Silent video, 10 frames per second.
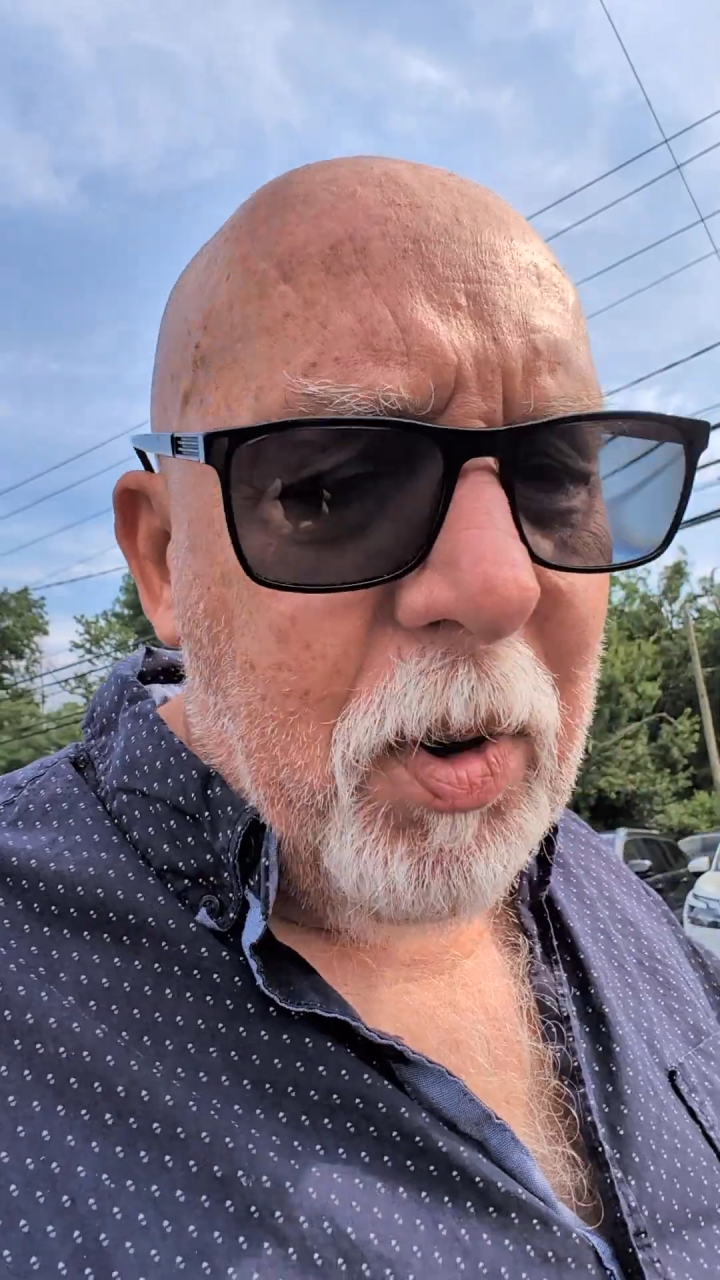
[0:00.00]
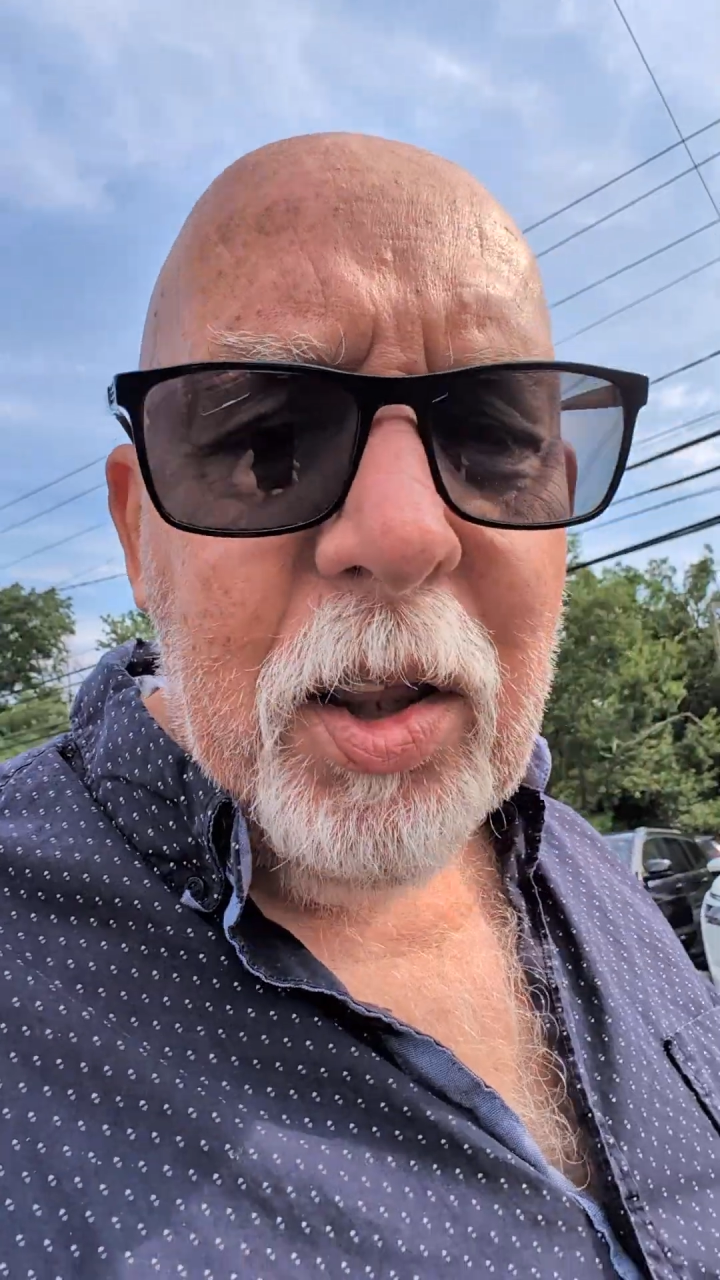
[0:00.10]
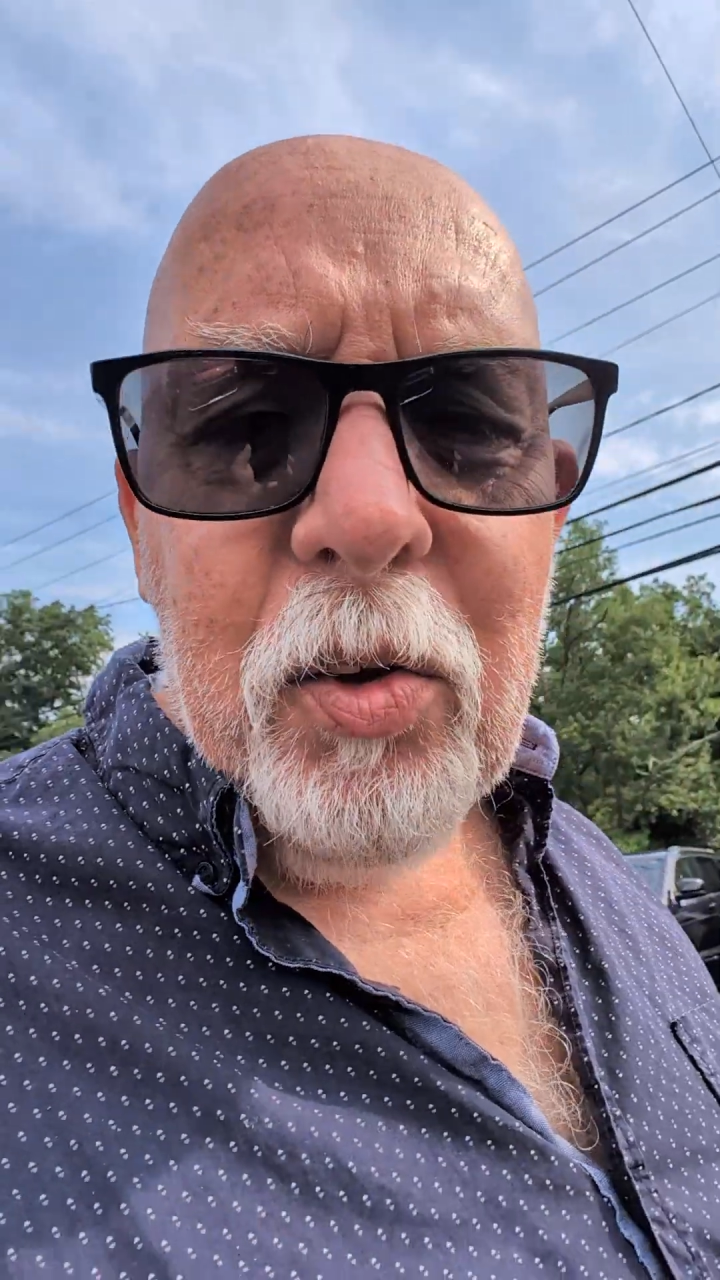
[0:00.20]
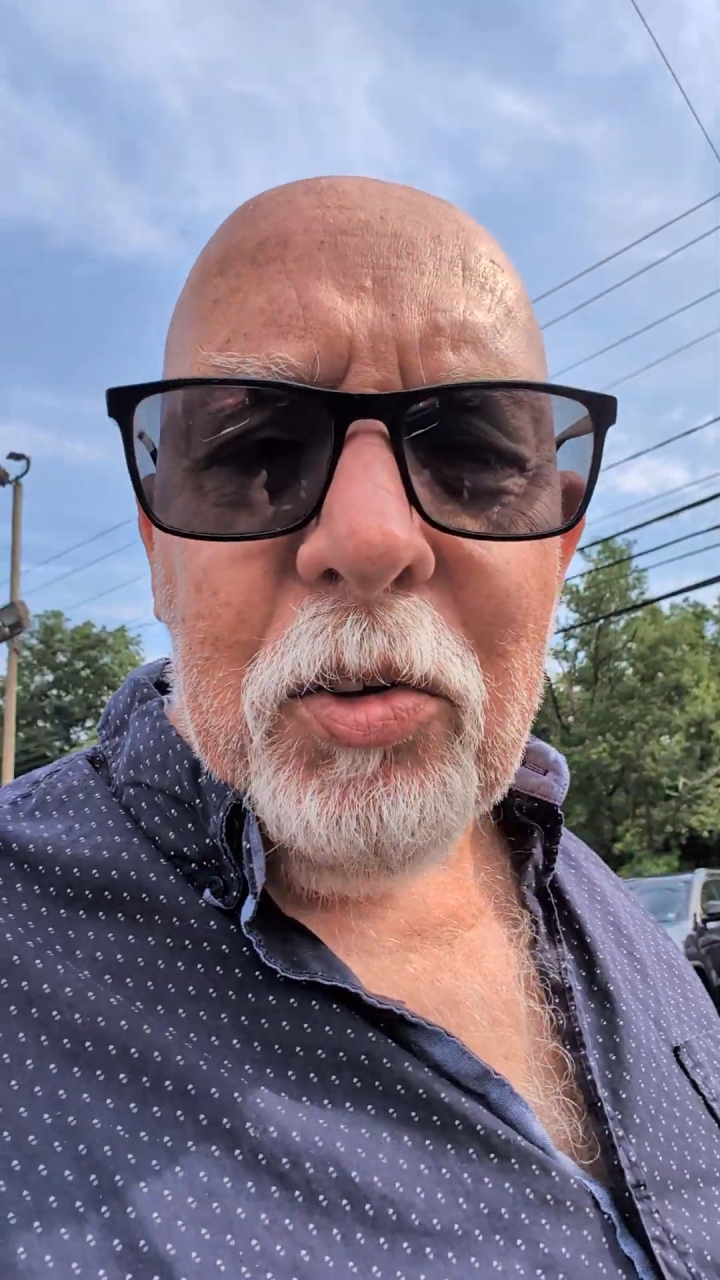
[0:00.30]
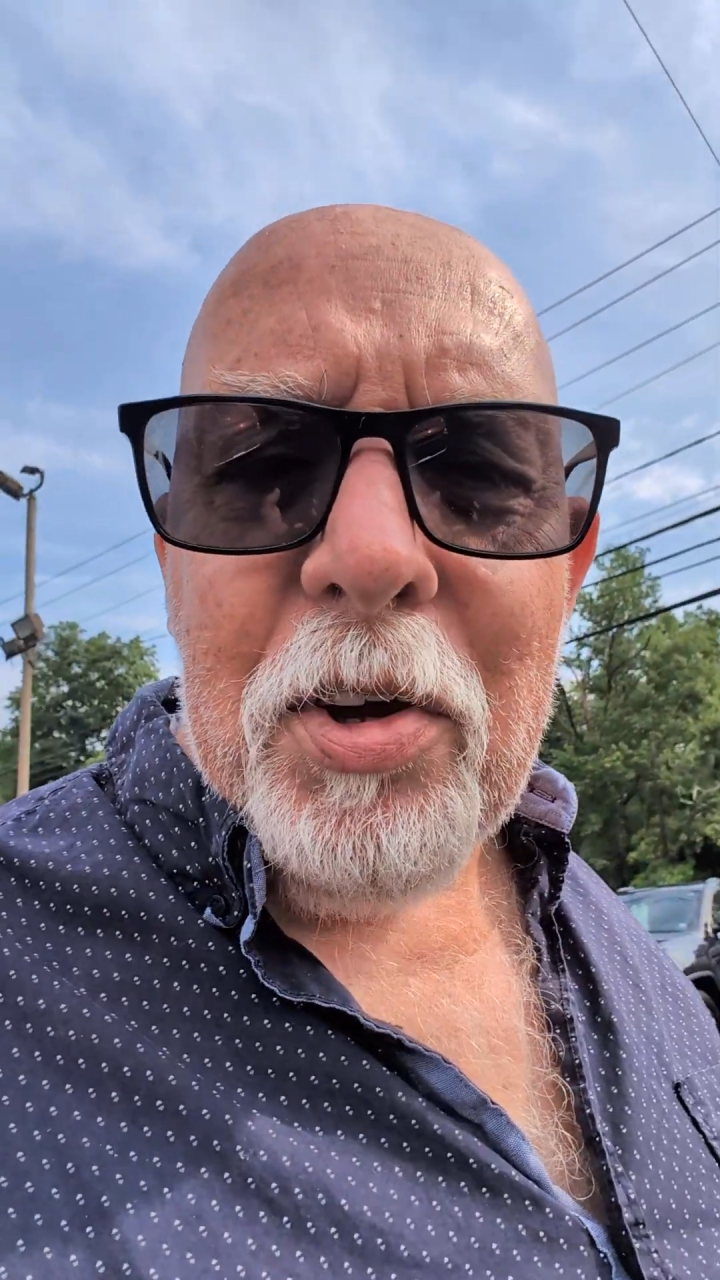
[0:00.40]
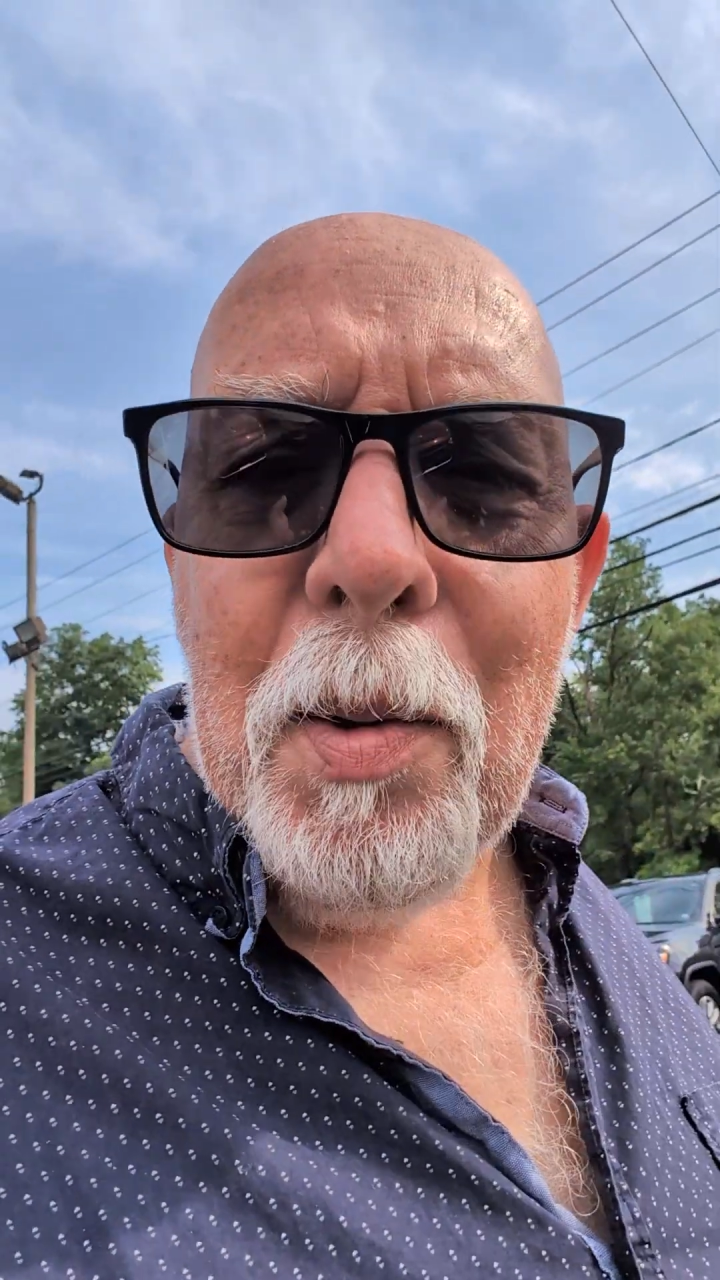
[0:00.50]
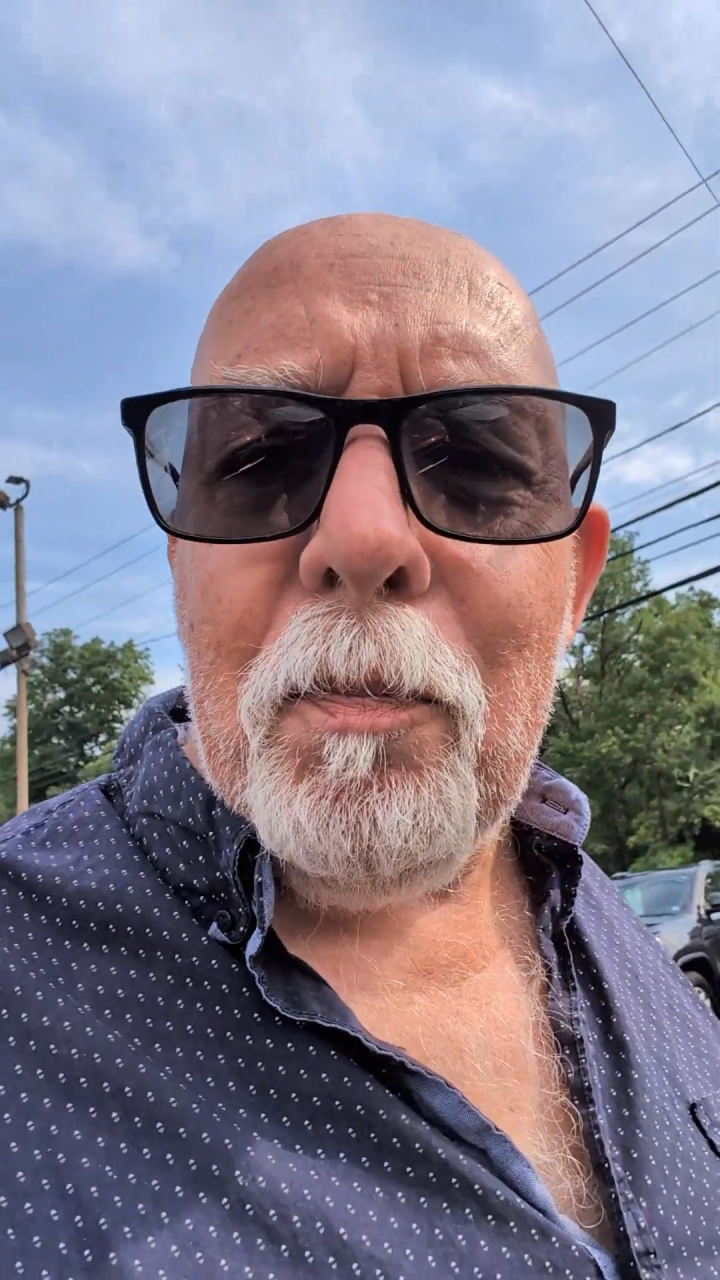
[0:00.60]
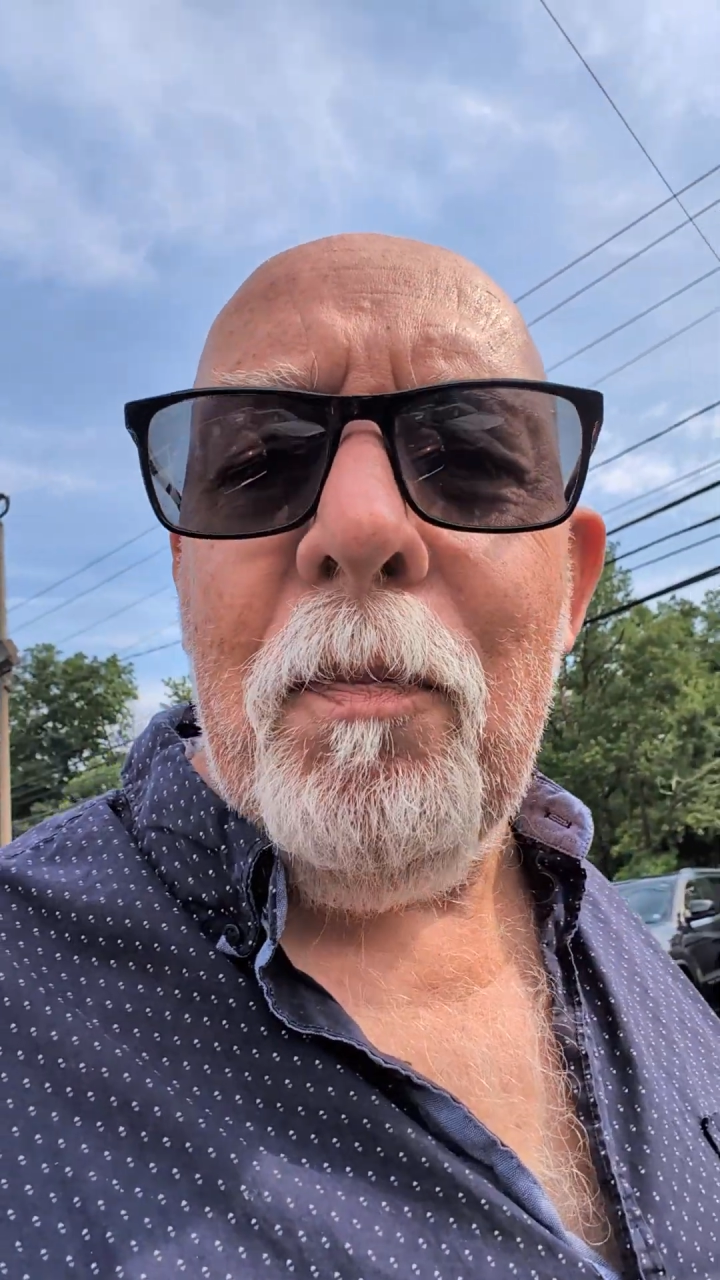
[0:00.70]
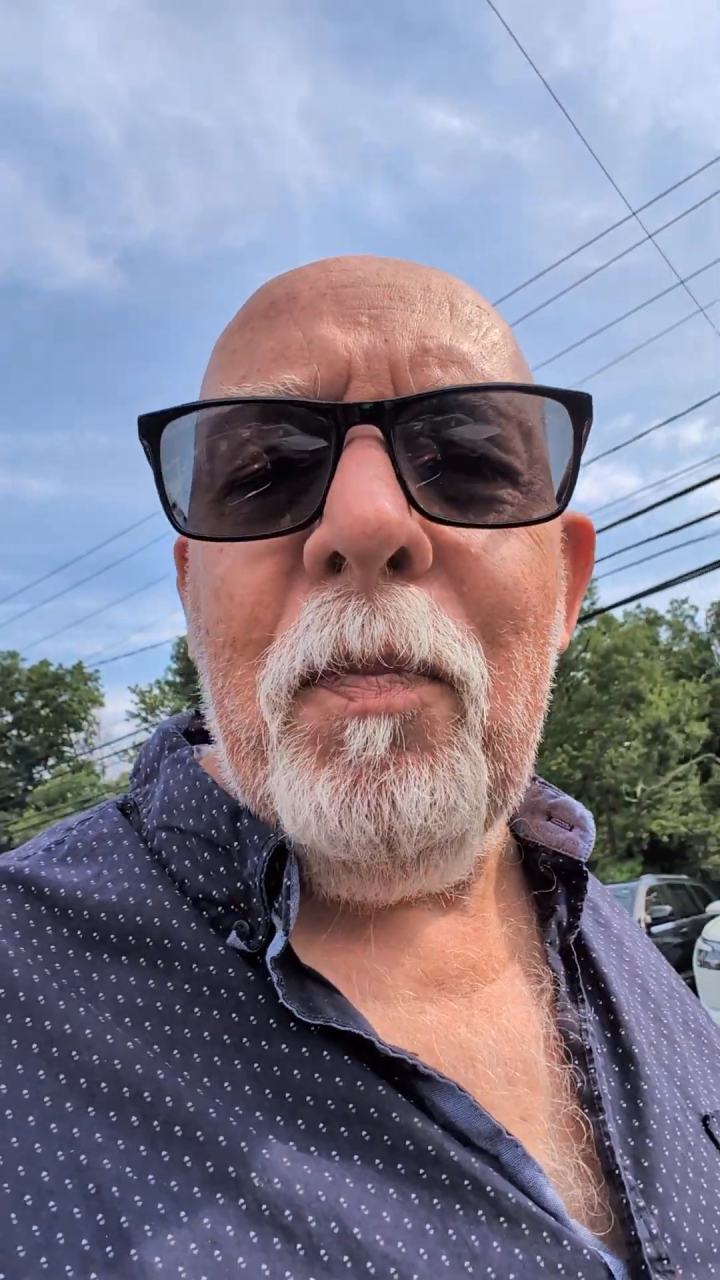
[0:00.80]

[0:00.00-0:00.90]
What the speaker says: my little tip.